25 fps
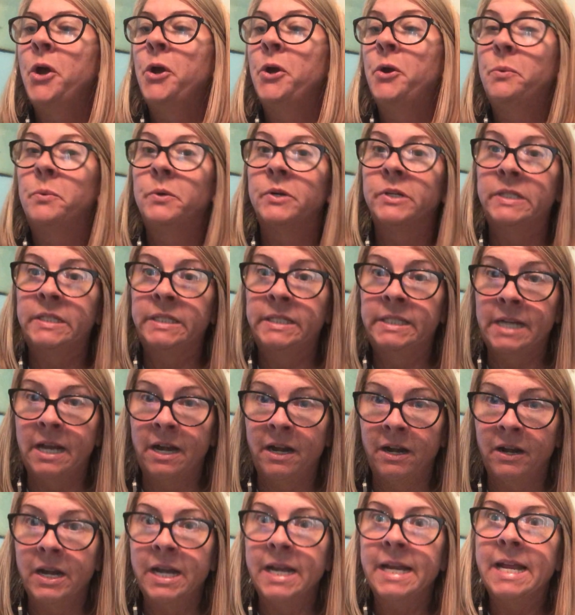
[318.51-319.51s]
who were
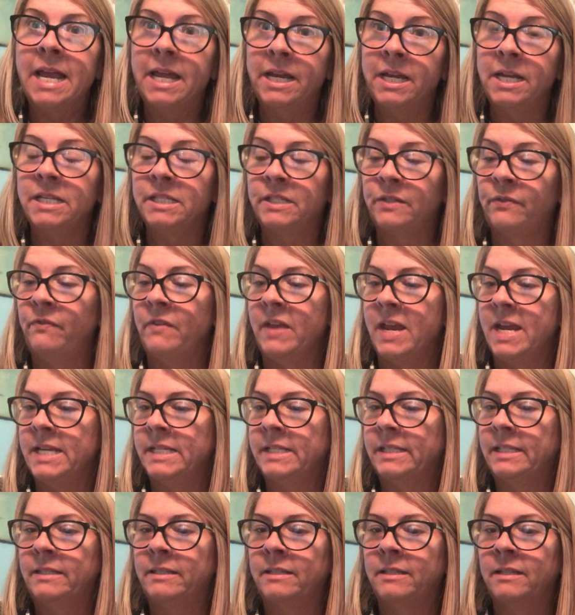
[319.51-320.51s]
staring at his
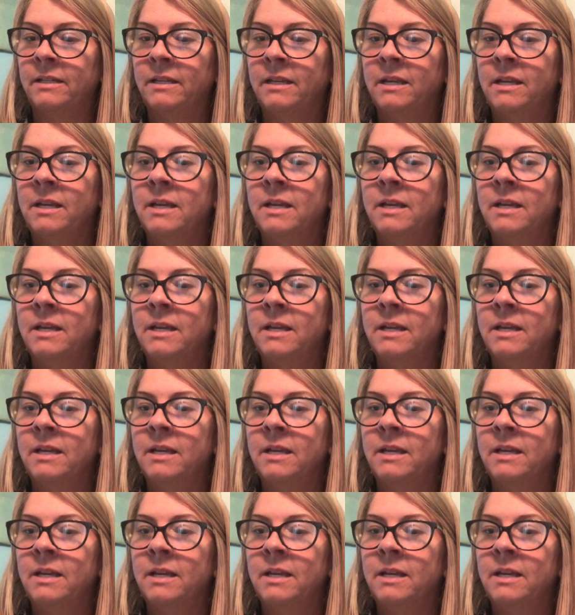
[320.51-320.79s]
face.